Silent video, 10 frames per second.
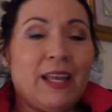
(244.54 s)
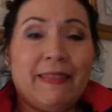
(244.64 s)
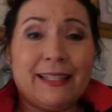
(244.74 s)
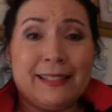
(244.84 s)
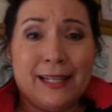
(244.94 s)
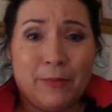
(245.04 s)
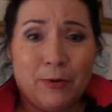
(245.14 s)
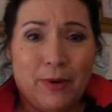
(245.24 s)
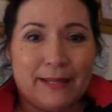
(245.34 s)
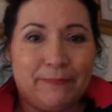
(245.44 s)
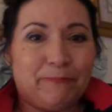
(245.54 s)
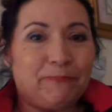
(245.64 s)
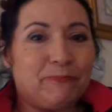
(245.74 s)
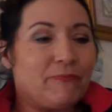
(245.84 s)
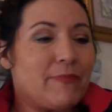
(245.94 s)
That's number one.
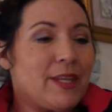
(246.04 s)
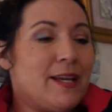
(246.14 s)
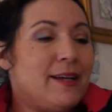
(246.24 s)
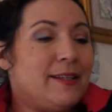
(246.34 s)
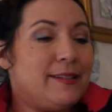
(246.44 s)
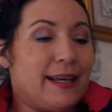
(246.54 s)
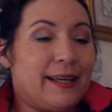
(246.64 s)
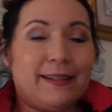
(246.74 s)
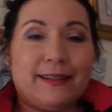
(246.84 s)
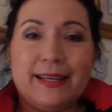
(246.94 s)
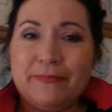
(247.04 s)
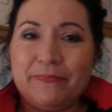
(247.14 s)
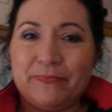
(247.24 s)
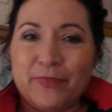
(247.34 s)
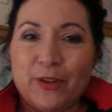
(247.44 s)
Secondly,
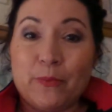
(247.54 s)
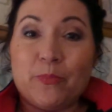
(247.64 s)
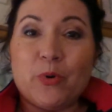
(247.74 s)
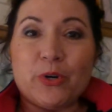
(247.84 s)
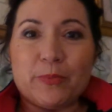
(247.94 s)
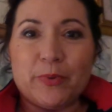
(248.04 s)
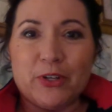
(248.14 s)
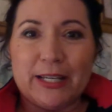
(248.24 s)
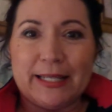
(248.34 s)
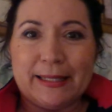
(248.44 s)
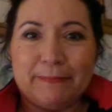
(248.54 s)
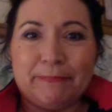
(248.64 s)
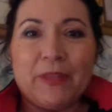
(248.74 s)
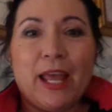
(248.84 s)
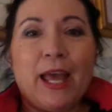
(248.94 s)
border bullies.
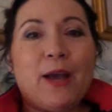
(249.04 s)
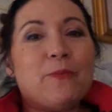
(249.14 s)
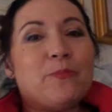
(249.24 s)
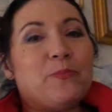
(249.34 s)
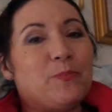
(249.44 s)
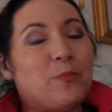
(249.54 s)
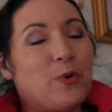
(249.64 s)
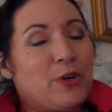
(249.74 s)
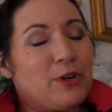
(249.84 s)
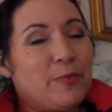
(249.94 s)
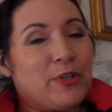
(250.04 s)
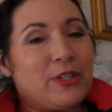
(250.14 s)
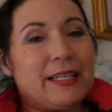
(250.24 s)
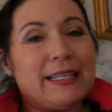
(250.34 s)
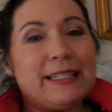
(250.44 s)
Border
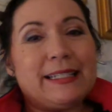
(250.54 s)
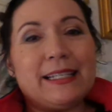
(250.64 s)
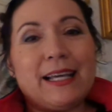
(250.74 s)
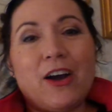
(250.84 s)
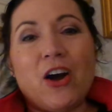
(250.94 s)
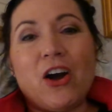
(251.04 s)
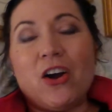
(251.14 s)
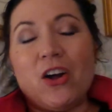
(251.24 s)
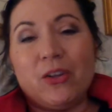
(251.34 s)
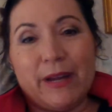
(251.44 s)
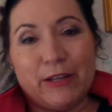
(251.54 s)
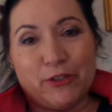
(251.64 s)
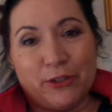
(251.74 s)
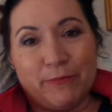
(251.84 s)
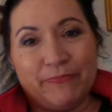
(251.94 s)
bullies are all around
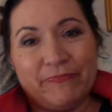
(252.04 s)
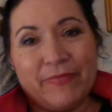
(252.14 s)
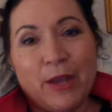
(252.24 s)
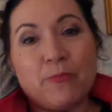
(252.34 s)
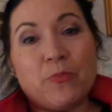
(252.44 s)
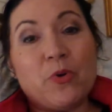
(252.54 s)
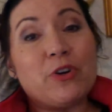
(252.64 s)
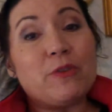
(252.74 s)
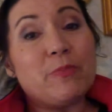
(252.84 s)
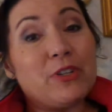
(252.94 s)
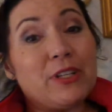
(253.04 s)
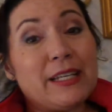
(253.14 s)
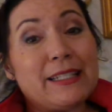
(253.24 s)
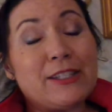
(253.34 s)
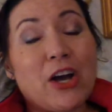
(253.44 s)
you. Border
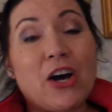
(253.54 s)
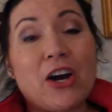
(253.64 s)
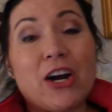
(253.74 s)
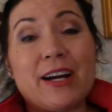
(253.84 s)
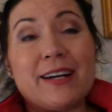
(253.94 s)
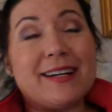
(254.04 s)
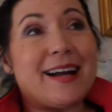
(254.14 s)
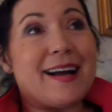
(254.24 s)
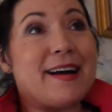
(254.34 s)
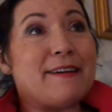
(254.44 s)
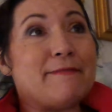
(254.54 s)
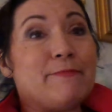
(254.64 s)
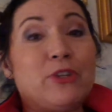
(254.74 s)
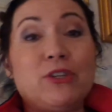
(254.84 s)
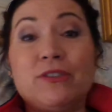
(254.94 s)
bullies are
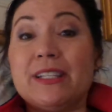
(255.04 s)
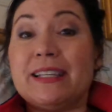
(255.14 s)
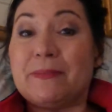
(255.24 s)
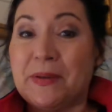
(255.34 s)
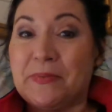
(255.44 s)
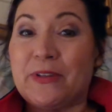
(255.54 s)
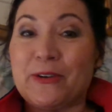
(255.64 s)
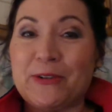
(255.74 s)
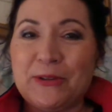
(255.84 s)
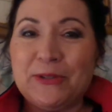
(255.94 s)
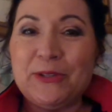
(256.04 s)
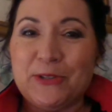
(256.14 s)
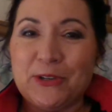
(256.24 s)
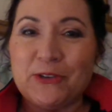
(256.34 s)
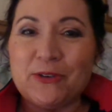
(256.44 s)
usually the people that are closest
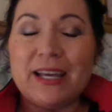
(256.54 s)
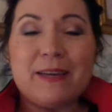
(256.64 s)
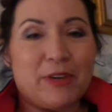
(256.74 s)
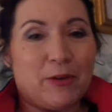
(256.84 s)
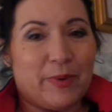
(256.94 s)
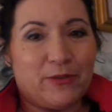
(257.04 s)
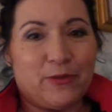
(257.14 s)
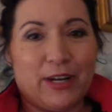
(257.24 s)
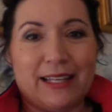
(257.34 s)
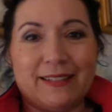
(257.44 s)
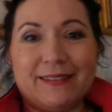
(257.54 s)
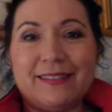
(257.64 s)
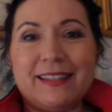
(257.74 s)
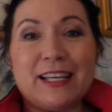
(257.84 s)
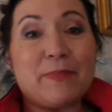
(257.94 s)
to you. It could be your best friend.
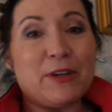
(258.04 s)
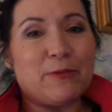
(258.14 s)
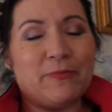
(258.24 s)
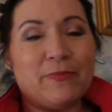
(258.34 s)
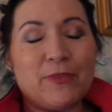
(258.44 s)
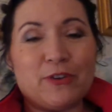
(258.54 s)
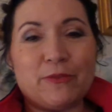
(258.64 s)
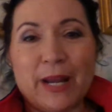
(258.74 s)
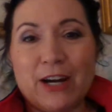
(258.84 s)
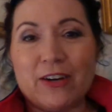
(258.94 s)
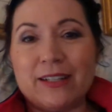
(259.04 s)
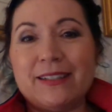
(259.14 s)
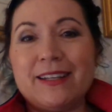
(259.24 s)
It could be your parent.